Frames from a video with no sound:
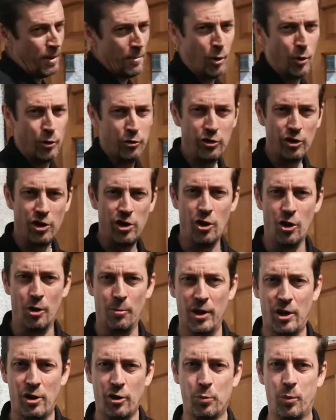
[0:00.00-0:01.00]
it more secure,
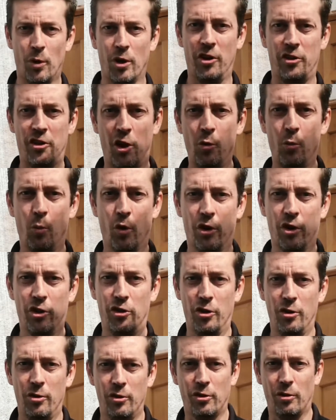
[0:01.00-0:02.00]
because what I don't want to
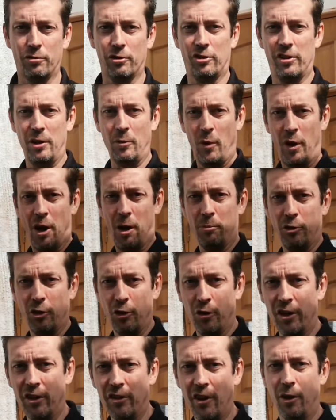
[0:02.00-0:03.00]
do is obviously when I'm
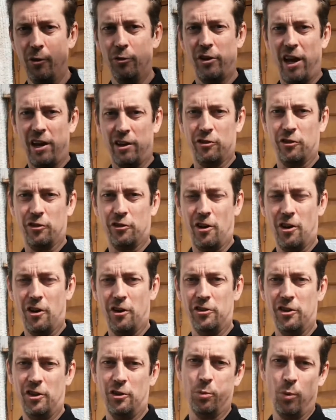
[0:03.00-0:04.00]
doing those
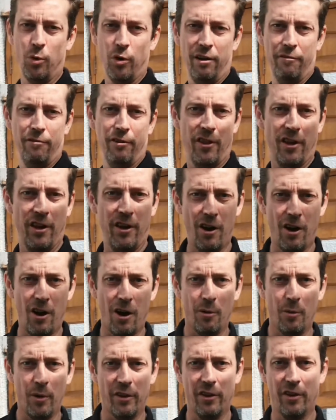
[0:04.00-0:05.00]
exercises, whatever they
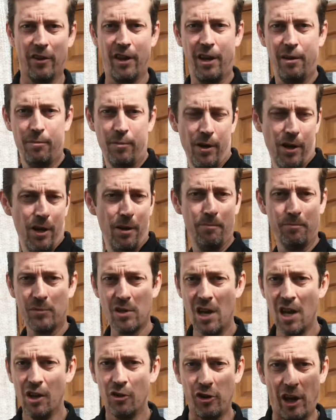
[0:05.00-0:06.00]
are, whether they're
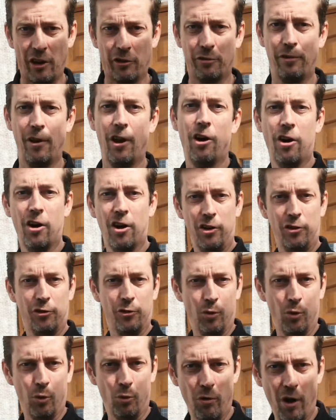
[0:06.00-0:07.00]
chest flies
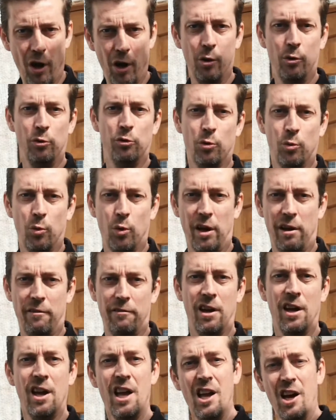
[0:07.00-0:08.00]
or rows or
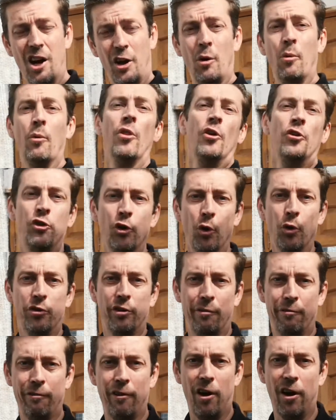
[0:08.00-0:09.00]
whatever, I don't want the door
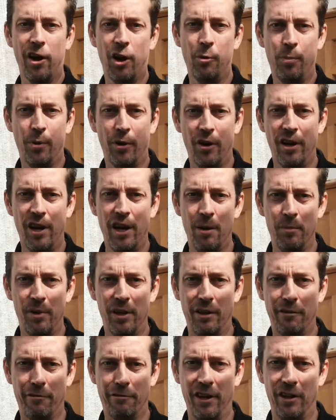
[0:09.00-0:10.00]
to fly open and hit me
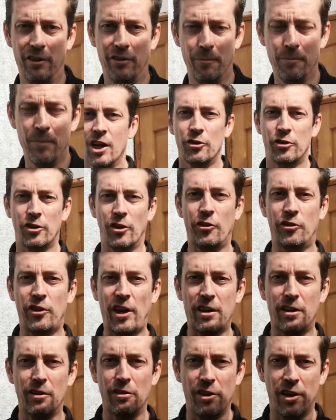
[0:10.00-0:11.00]
in the face. So the
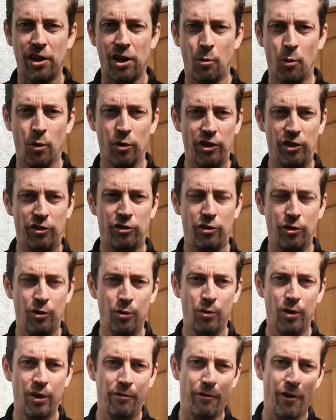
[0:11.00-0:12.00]
second thing I wanted
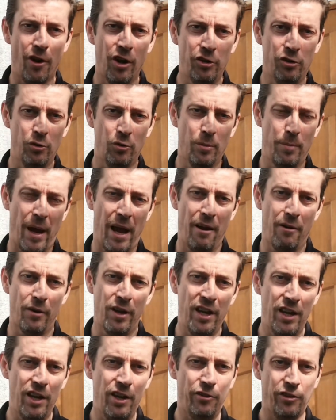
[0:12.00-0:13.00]
to advise you about
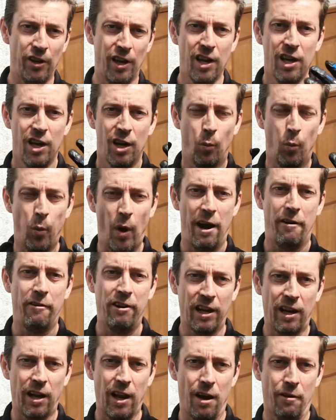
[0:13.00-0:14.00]
is
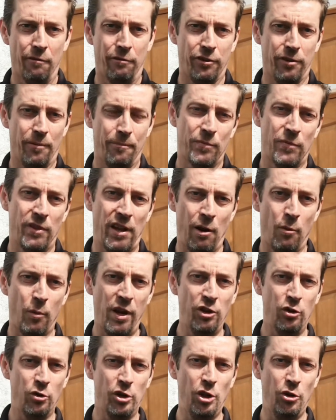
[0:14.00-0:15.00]
wearing gloves. Now
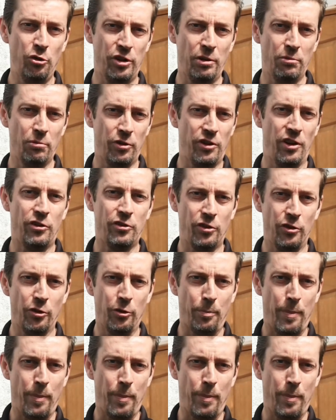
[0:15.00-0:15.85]
when you're using resistance